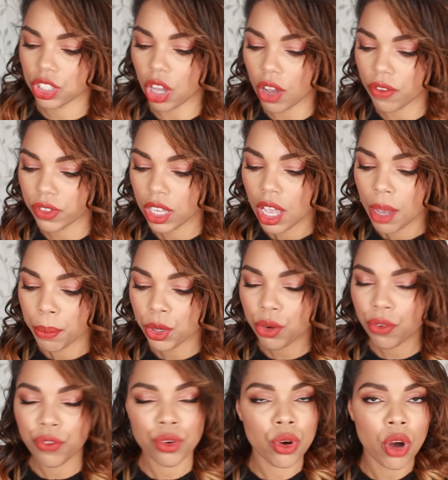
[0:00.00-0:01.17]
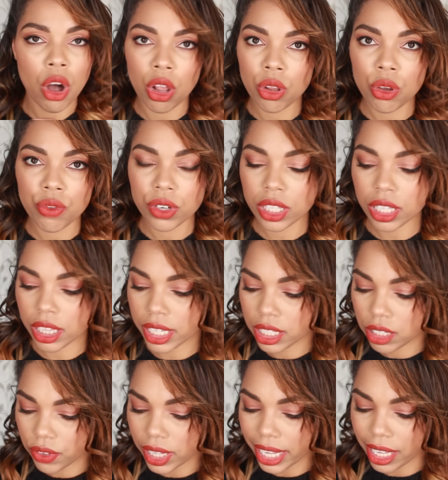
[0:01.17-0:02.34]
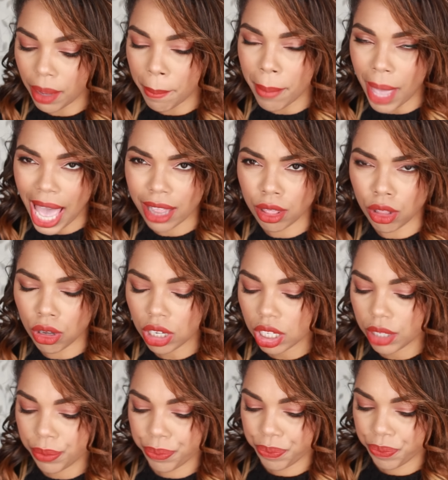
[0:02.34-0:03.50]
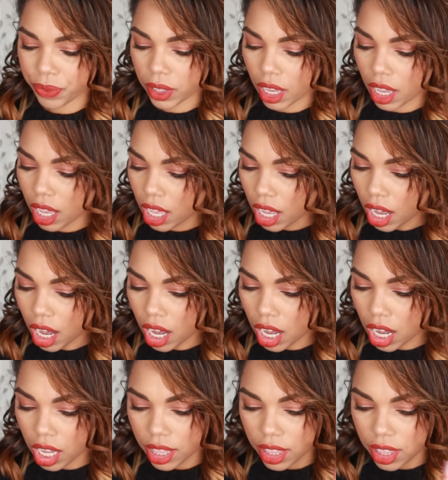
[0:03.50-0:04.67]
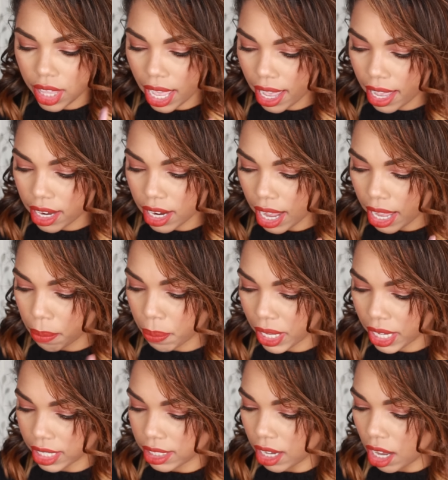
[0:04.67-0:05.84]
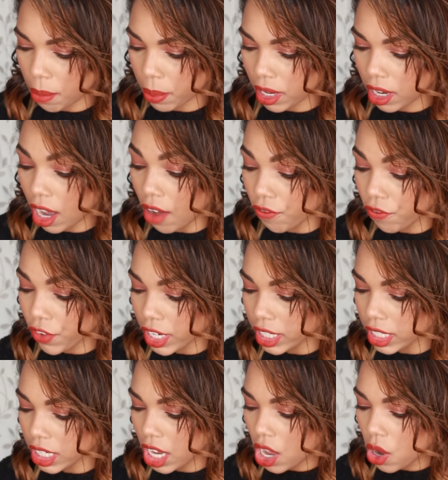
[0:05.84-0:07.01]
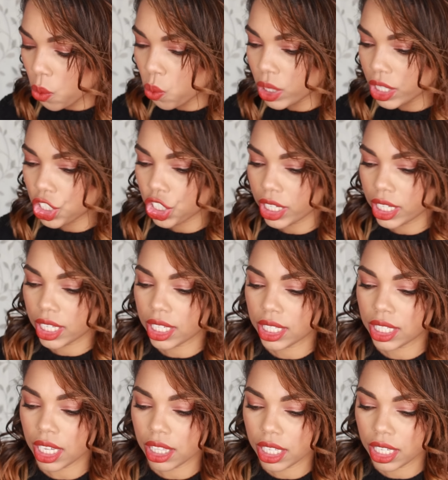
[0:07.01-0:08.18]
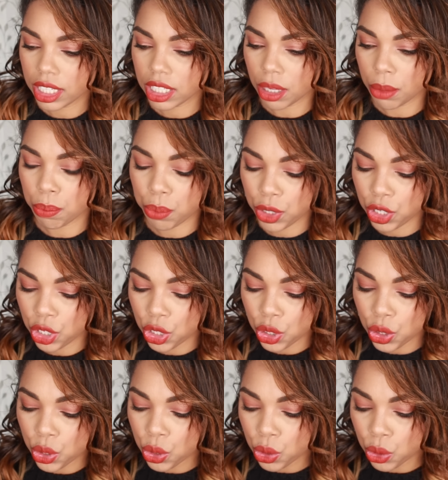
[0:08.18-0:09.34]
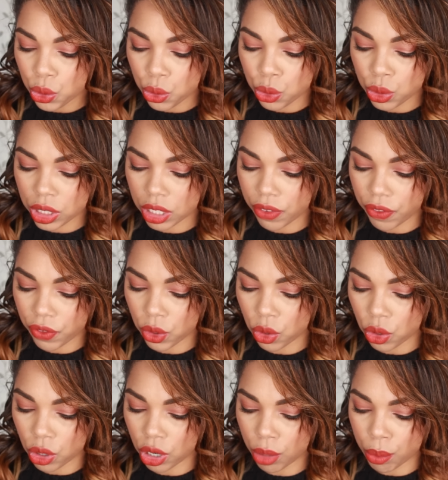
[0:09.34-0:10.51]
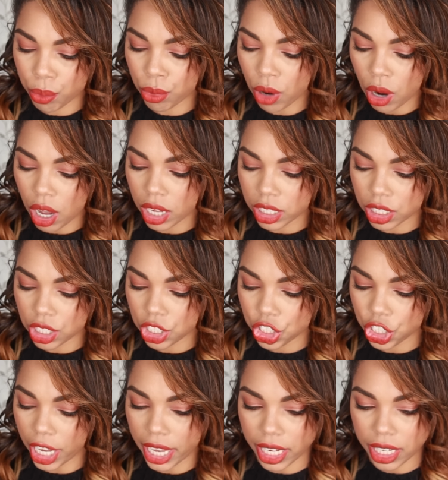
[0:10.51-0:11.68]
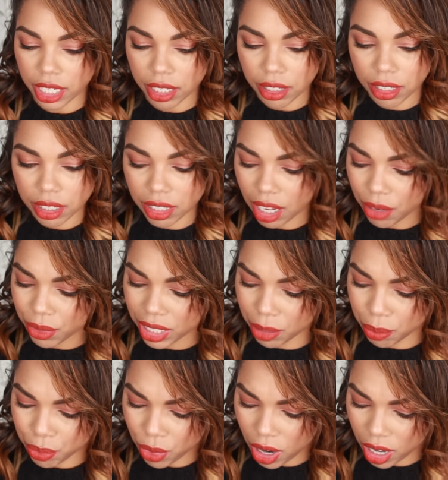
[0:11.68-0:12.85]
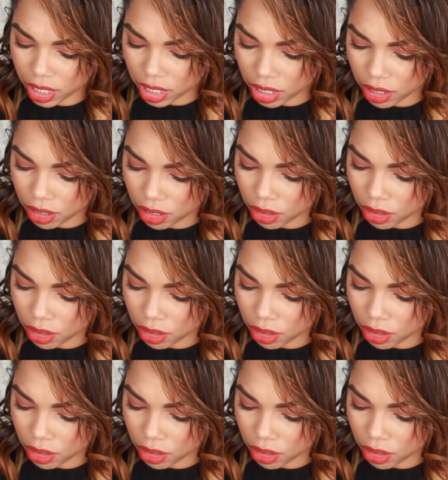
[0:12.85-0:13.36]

soft, beautiful all over the lids for like a matte look. Then I picked up Comfort, which is this beautiful bronze shade. Not really bronze.